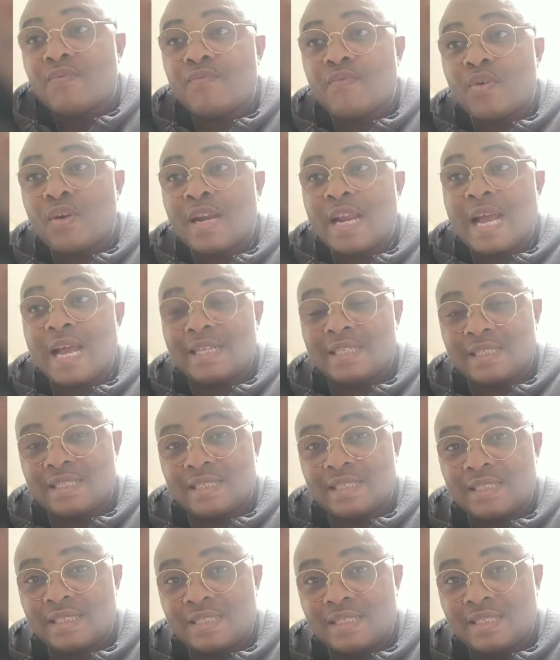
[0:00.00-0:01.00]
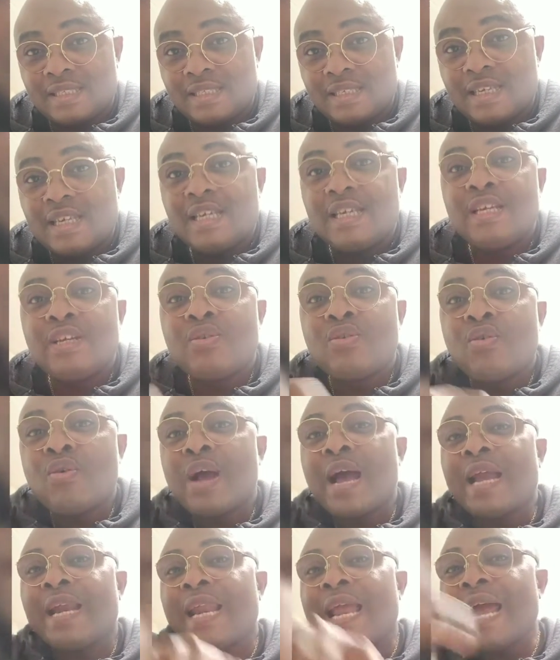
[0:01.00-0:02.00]
For that, he go
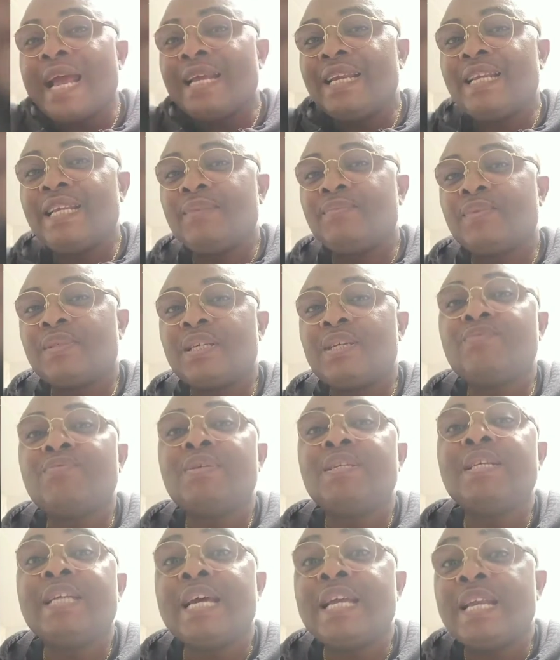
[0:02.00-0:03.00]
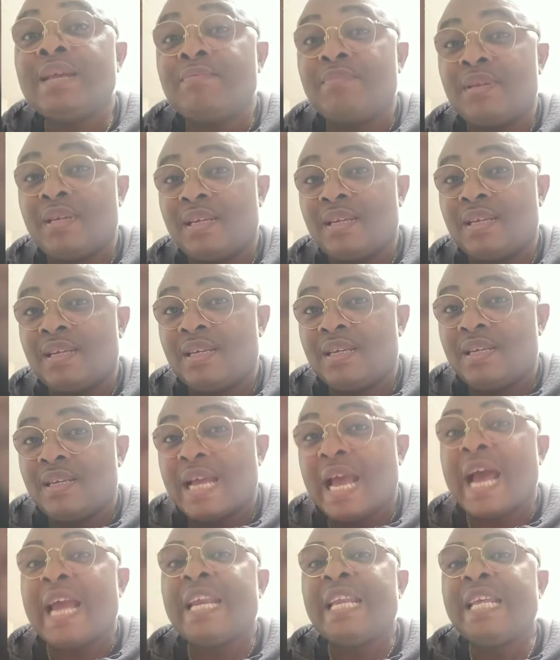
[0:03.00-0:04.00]
align himself with the enemy,
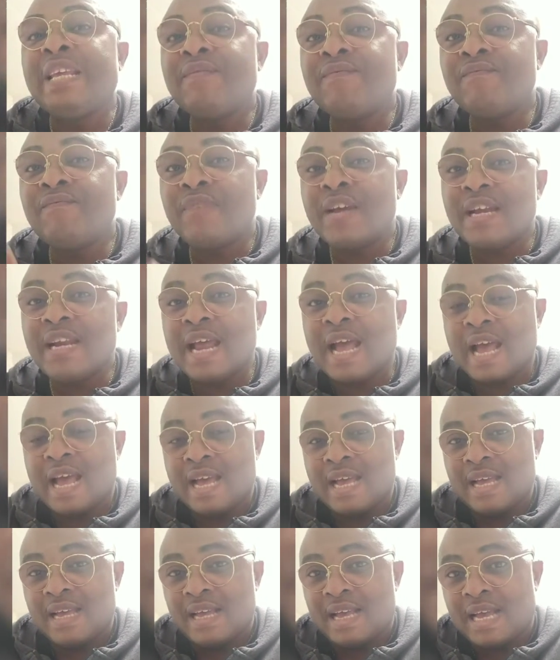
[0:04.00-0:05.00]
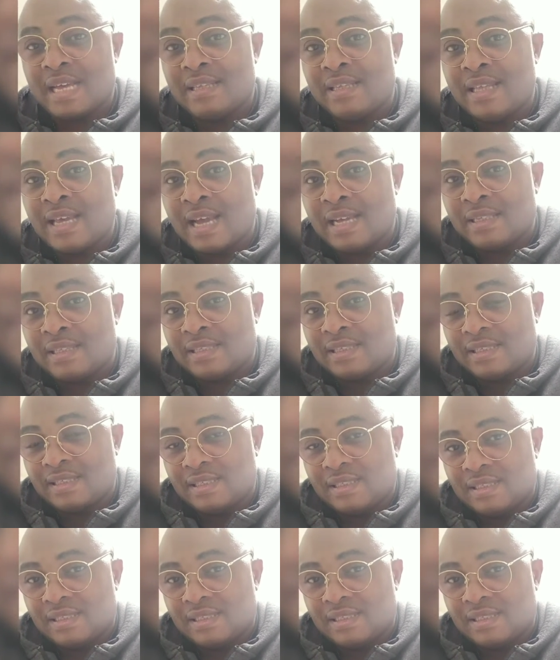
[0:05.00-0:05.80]
an invader at that,